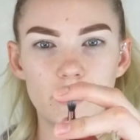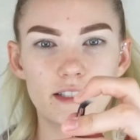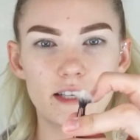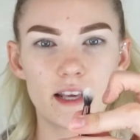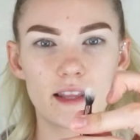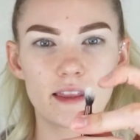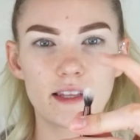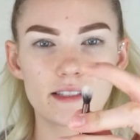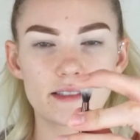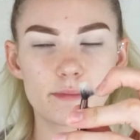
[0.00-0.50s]
gonna
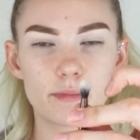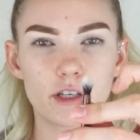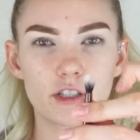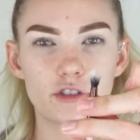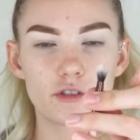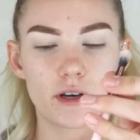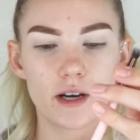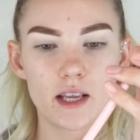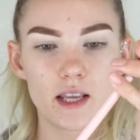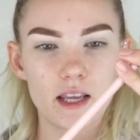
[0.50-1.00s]
take this
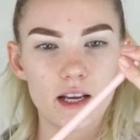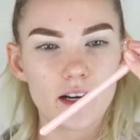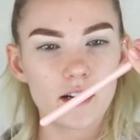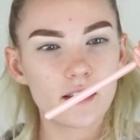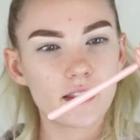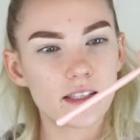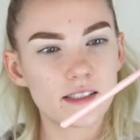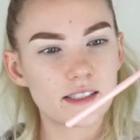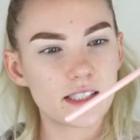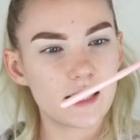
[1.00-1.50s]
brush right
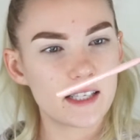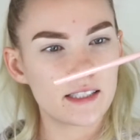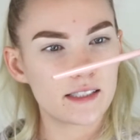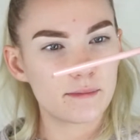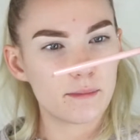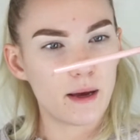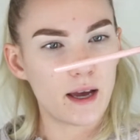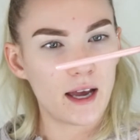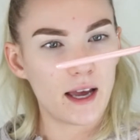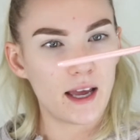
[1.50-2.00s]
here. This is
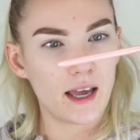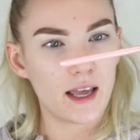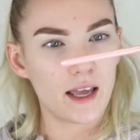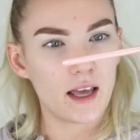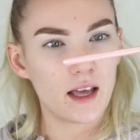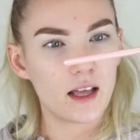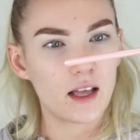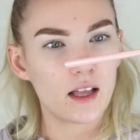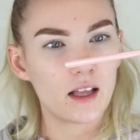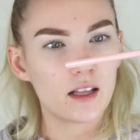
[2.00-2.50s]

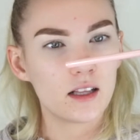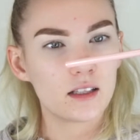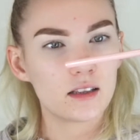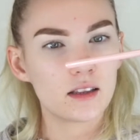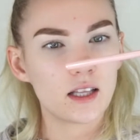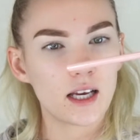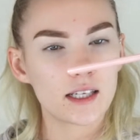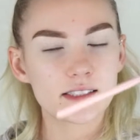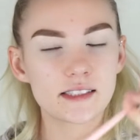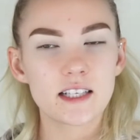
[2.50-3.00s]
my
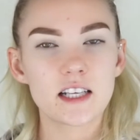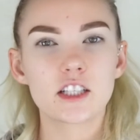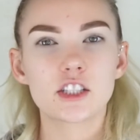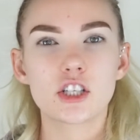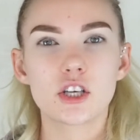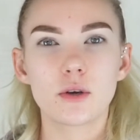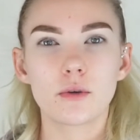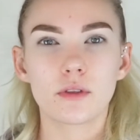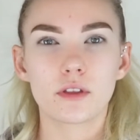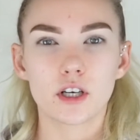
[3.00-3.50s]
Luxie
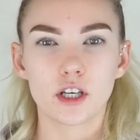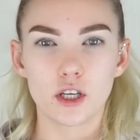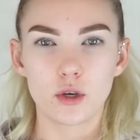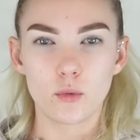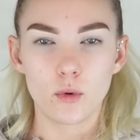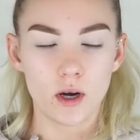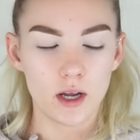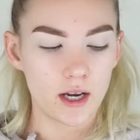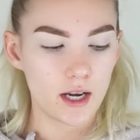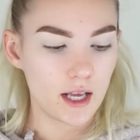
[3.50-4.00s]

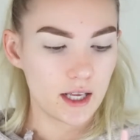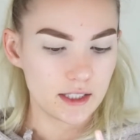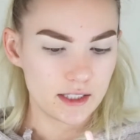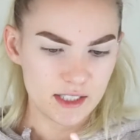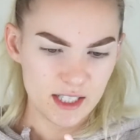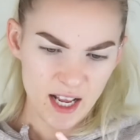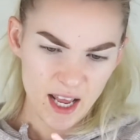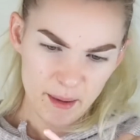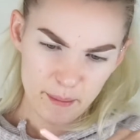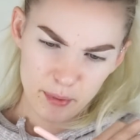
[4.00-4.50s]
231
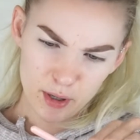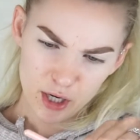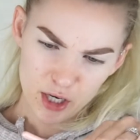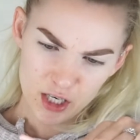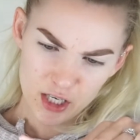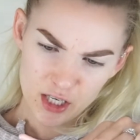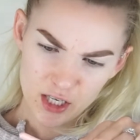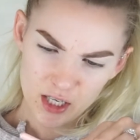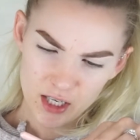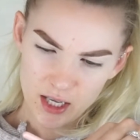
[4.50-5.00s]

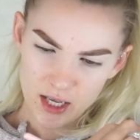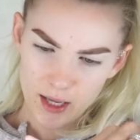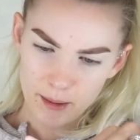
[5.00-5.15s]
tapered